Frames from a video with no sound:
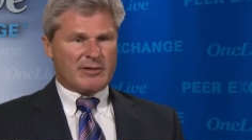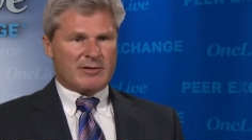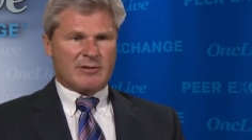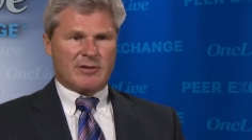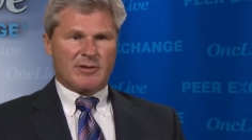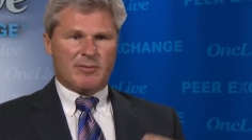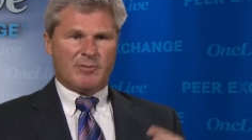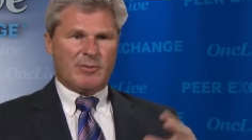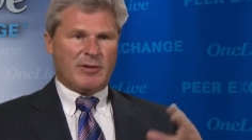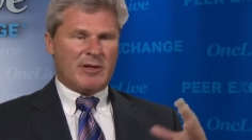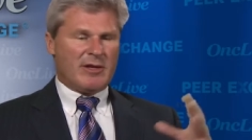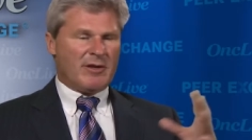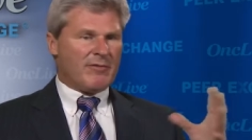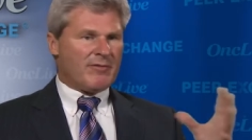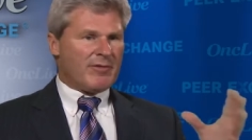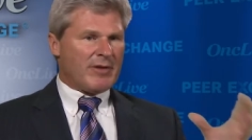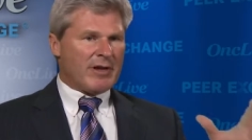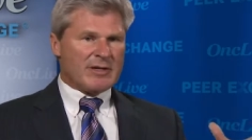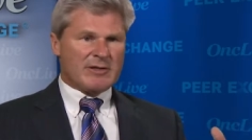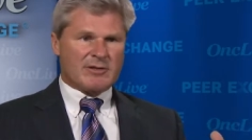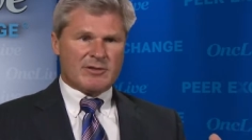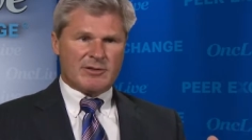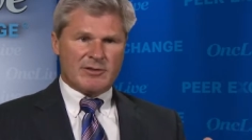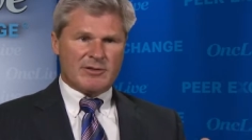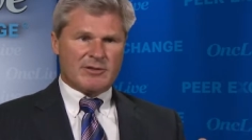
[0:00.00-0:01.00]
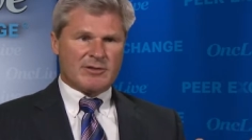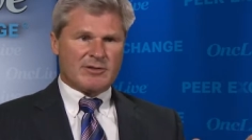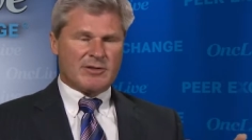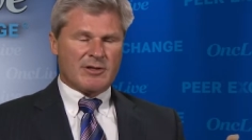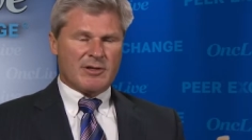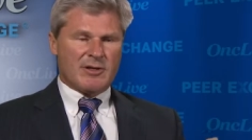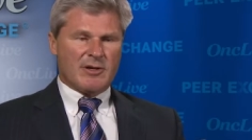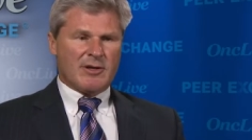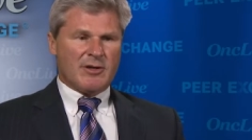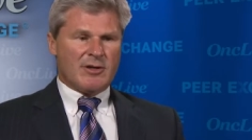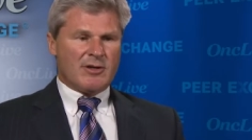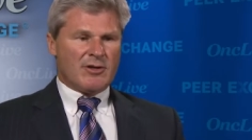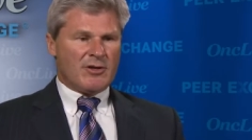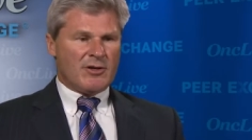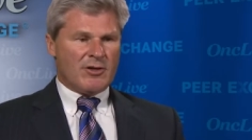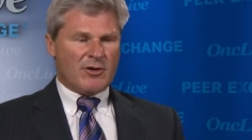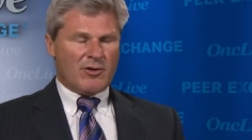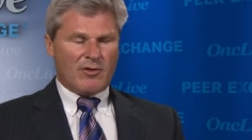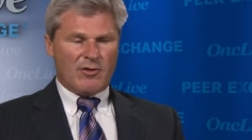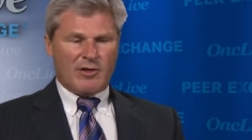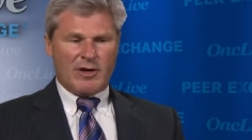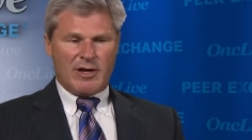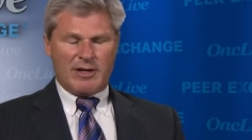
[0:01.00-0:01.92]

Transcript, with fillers: to is, you know,